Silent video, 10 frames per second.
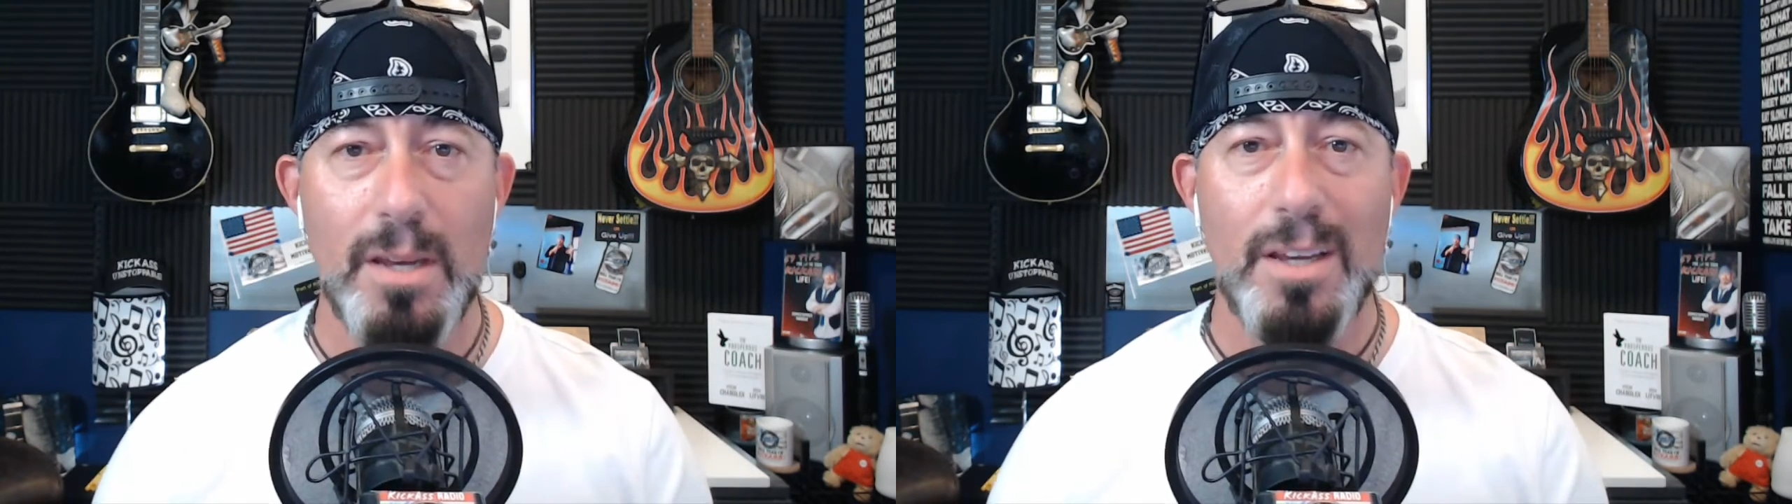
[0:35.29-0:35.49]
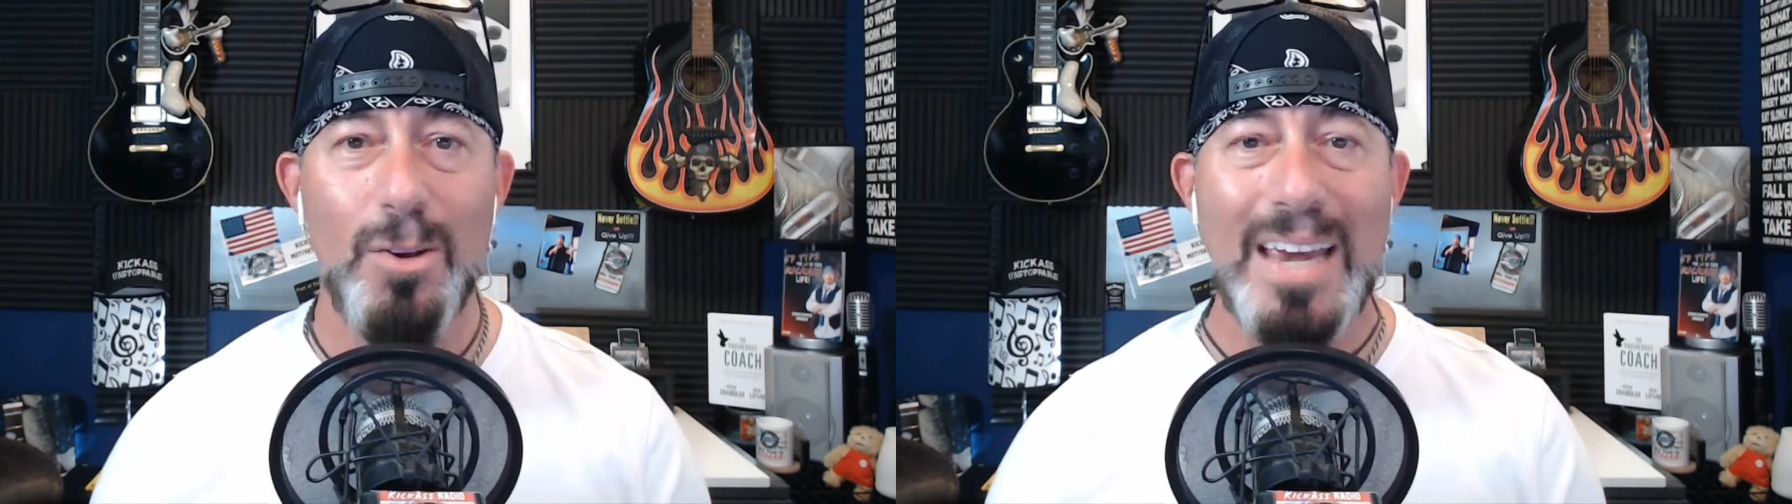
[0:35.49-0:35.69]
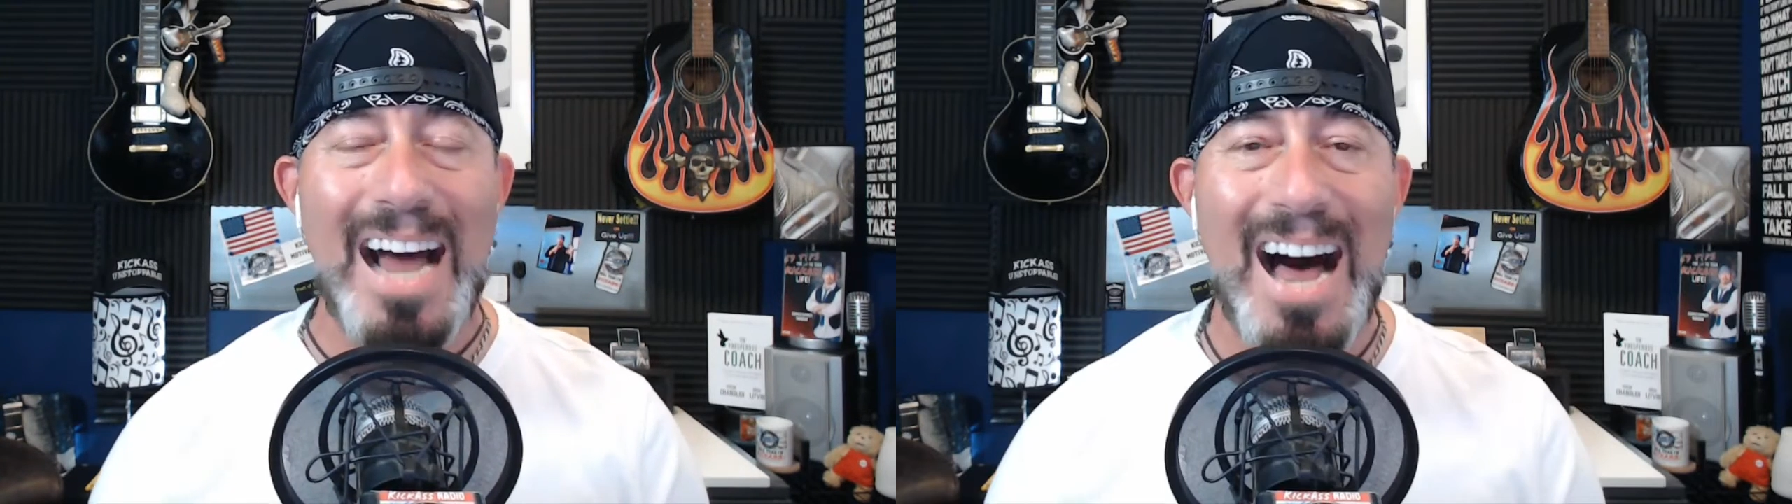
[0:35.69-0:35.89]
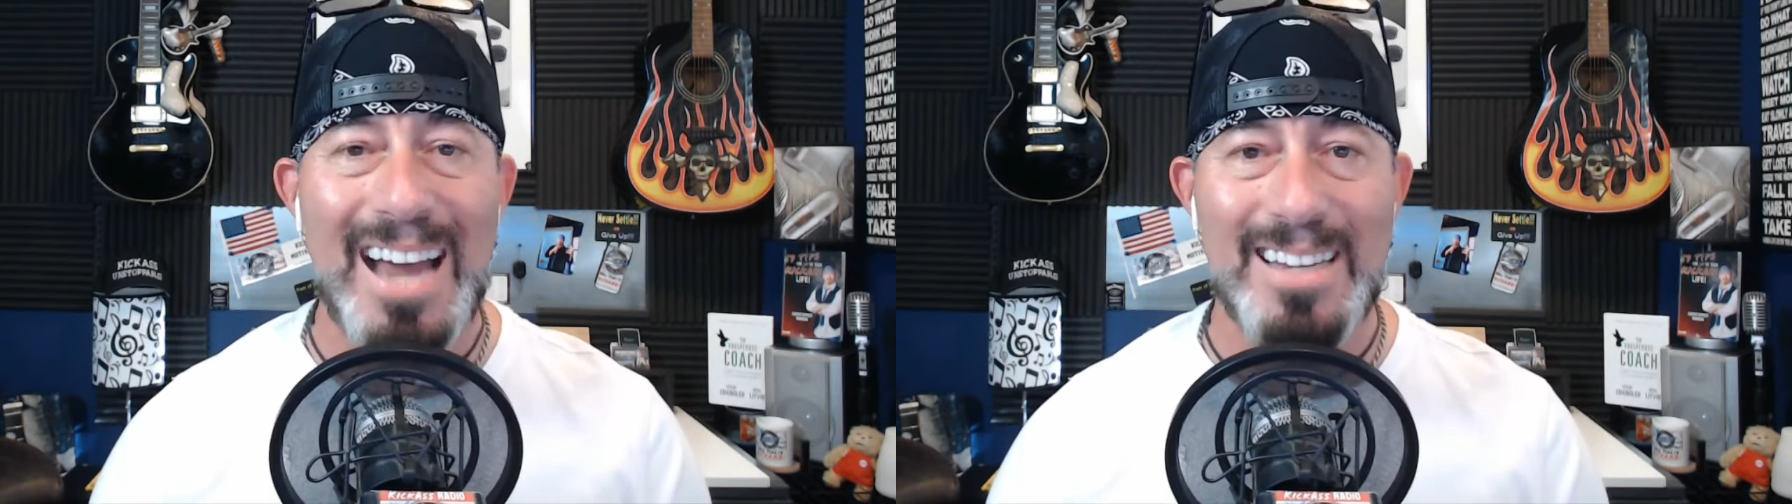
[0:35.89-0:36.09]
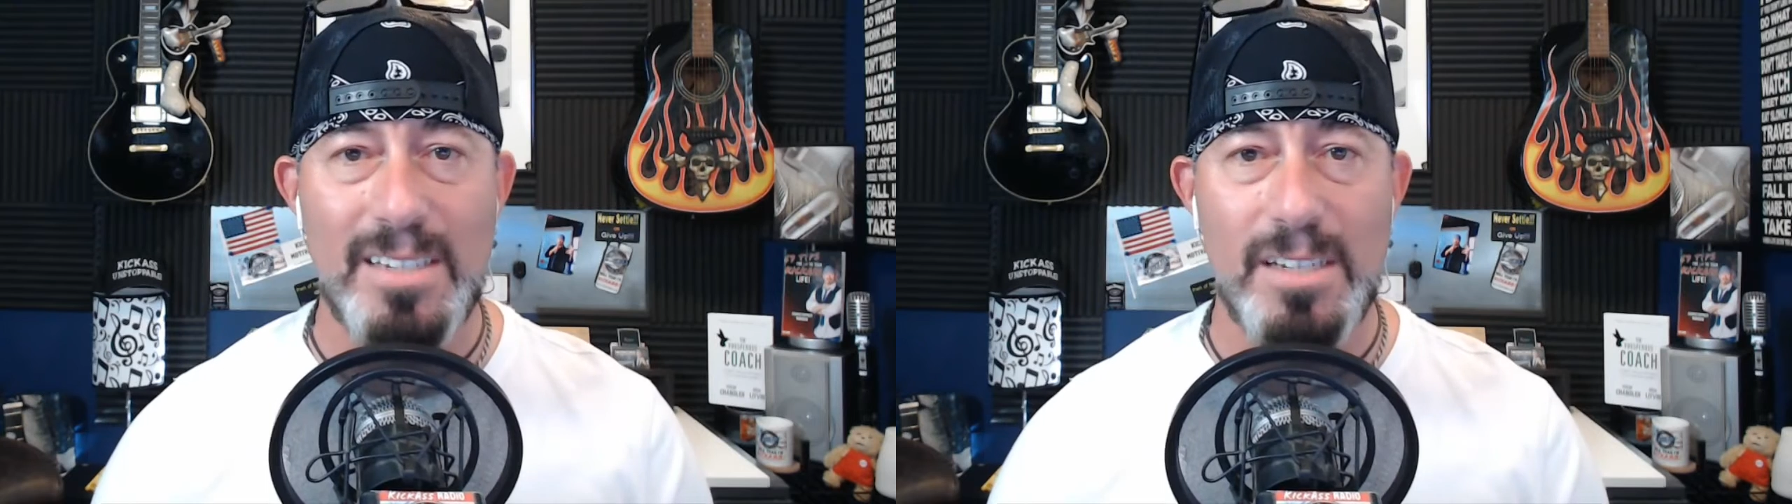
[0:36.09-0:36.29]
you get
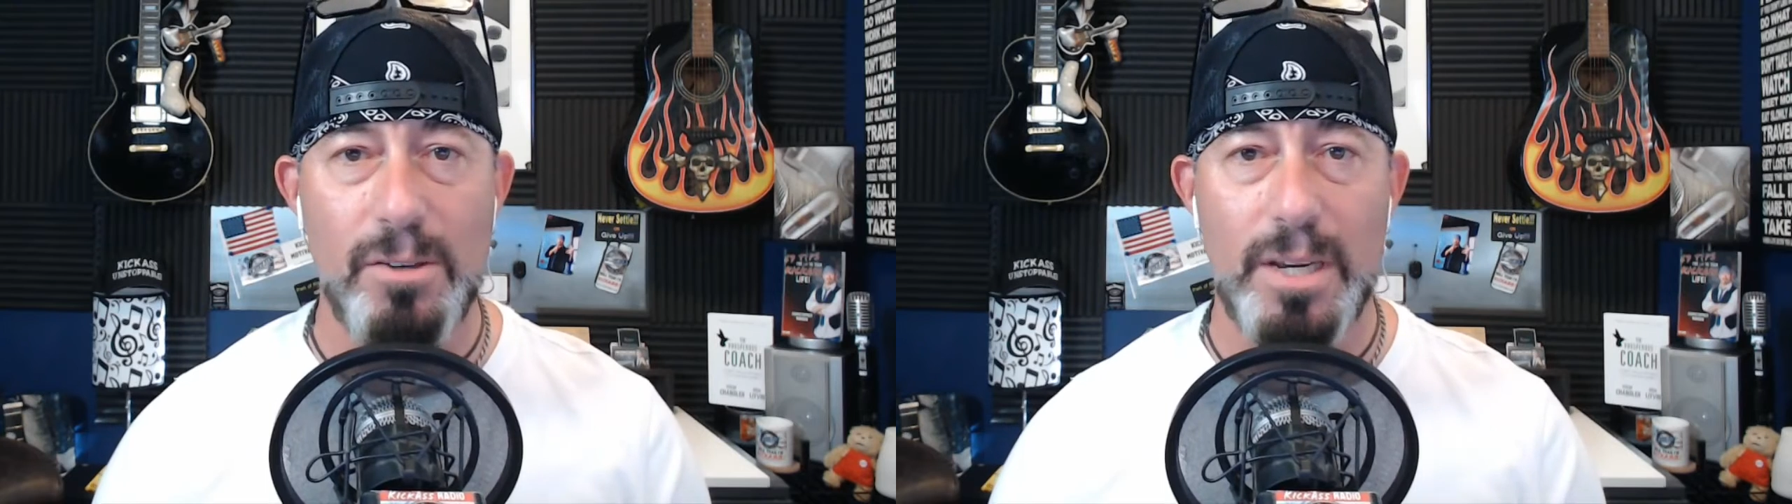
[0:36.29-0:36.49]
honesty, you